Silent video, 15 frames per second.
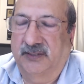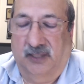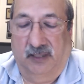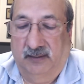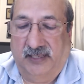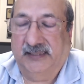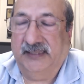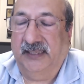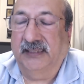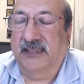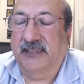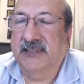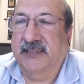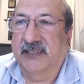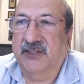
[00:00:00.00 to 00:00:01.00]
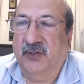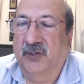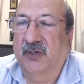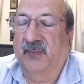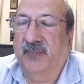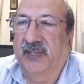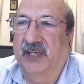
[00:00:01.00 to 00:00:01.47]
So I think that
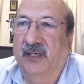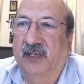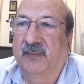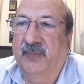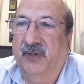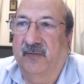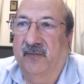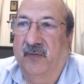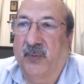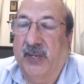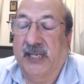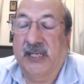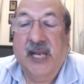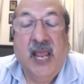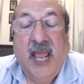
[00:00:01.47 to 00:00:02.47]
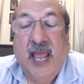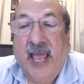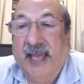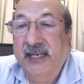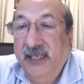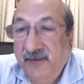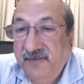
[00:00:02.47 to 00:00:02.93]
there's going to be a little bit of a wait,
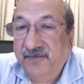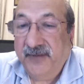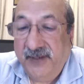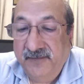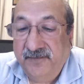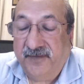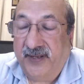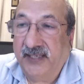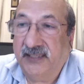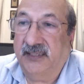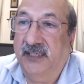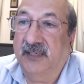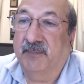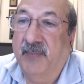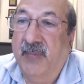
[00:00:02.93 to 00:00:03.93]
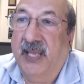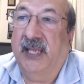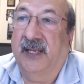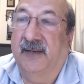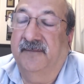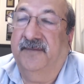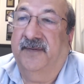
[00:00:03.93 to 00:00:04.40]
and it in fact it
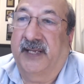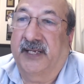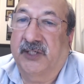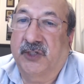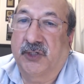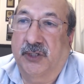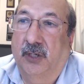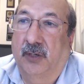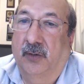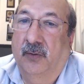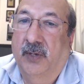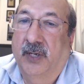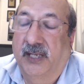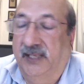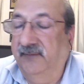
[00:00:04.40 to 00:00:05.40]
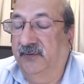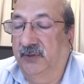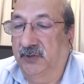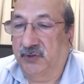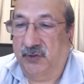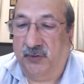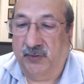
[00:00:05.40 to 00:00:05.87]
may in fact show
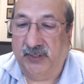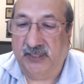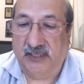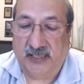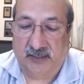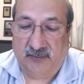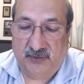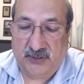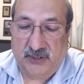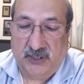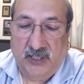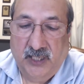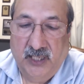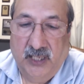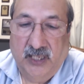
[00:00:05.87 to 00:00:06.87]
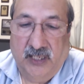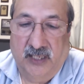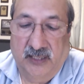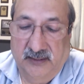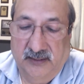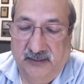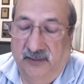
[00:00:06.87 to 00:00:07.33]
even the Sony announced,
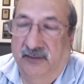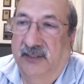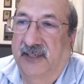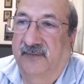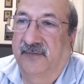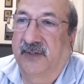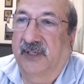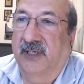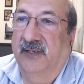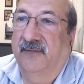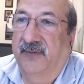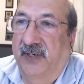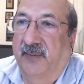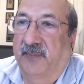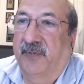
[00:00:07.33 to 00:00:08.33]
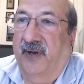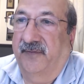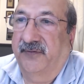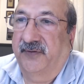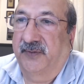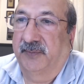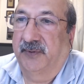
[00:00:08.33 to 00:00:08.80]
uh, you know, definitely a very
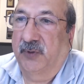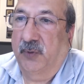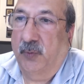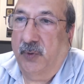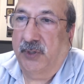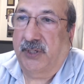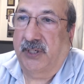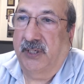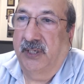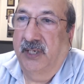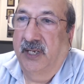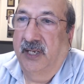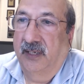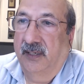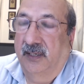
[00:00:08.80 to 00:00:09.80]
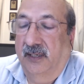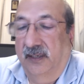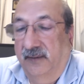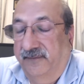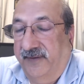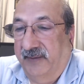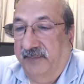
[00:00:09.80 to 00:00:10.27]
profitable quarter,
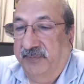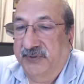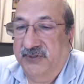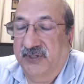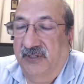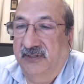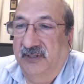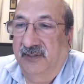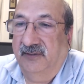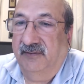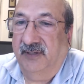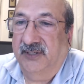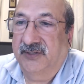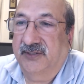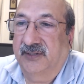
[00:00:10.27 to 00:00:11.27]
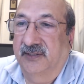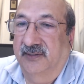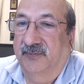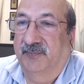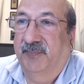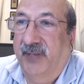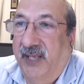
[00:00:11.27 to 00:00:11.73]
uh, five uh, percent increase
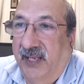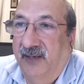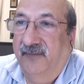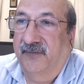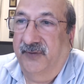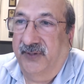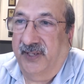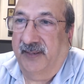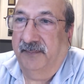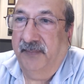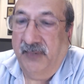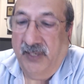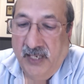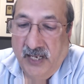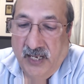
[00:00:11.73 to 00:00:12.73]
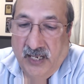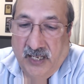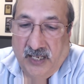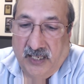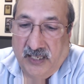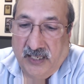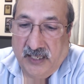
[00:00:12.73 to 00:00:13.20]
is big for them.
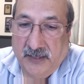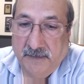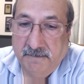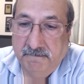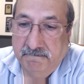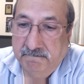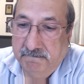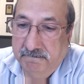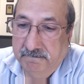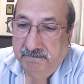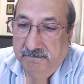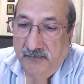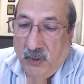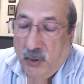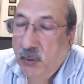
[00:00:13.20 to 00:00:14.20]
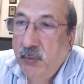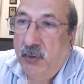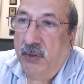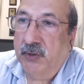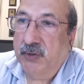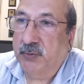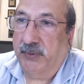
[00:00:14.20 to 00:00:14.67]
Yes. Um,
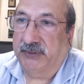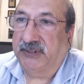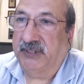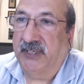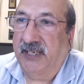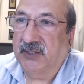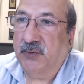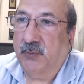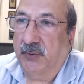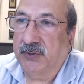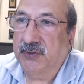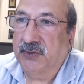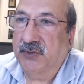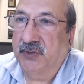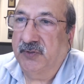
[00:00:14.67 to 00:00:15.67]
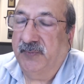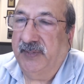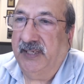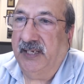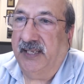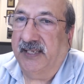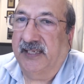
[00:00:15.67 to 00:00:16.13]
who knows what the next quarter is going
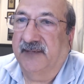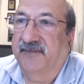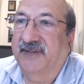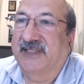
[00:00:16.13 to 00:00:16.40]
to be like?